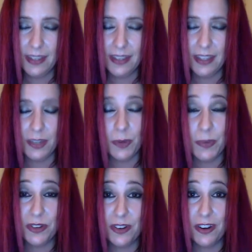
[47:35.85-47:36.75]
Can you
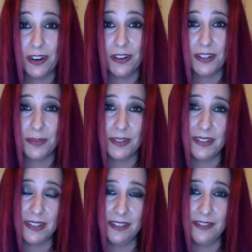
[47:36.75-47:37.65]
open your heart to
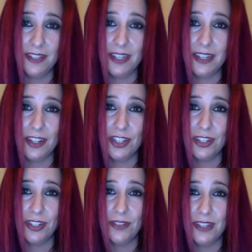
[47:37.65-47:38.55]
receive the
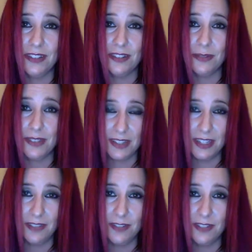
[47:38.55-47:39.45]
connection you need to
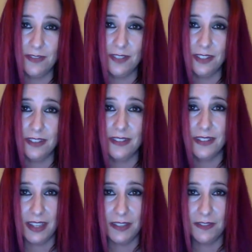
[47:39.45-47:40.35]
receive to feel
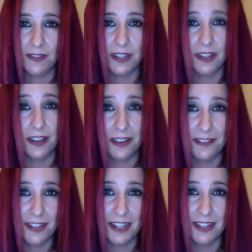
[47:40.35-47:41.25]
safe and
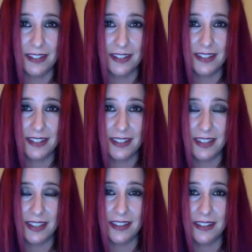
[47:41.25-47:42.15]
confident
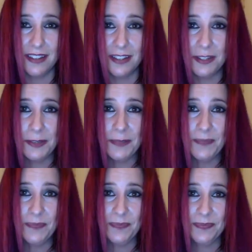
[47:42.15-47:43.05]
and
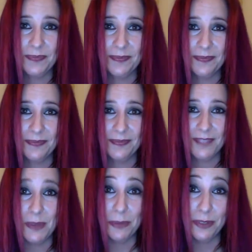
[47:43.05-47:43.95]
to
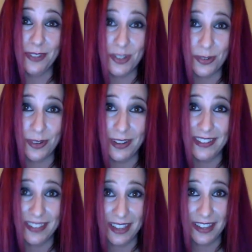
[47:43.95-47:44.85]
be able to enjoy
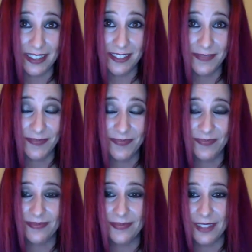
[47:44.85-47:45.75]
sex?
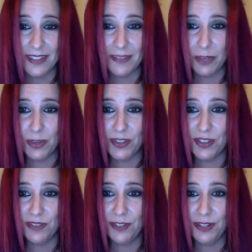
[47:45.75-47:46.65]
That's my
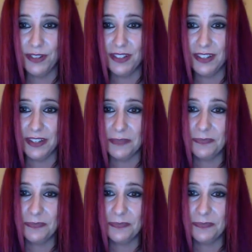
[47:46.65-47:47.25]
question for you tonight.